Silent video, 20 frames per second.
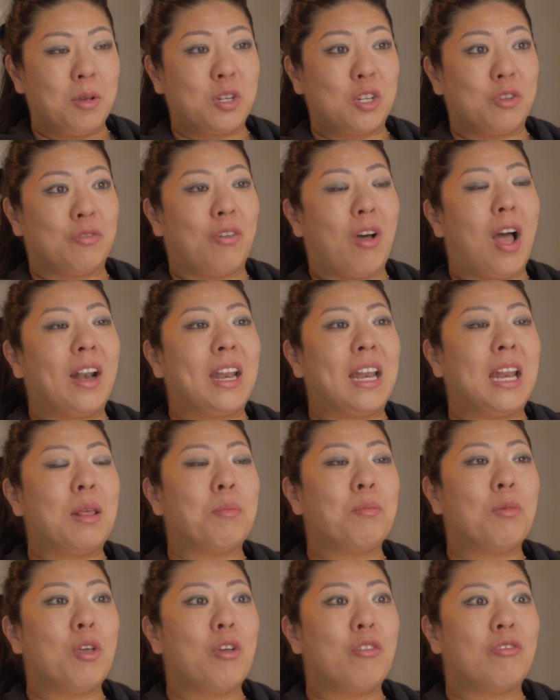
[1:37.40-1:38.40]
She
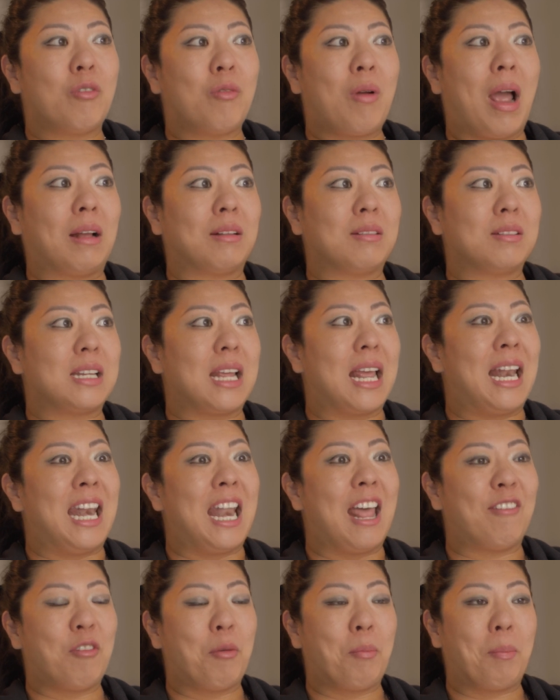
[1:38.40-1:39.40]
finally moved around
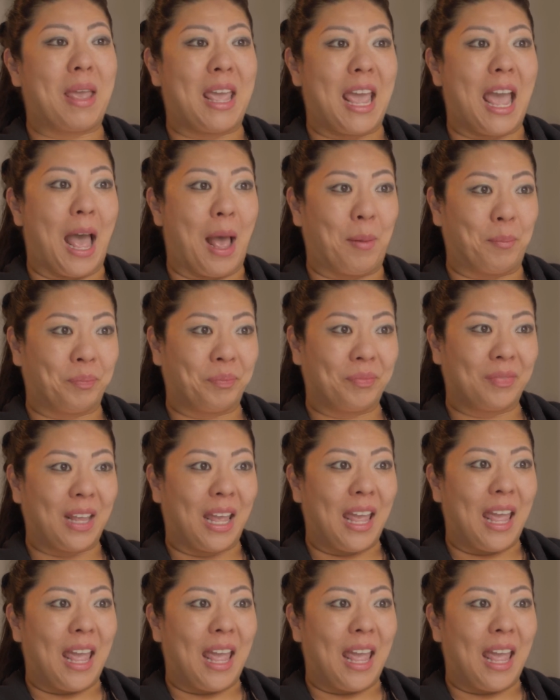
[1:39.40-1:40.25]
11 PM,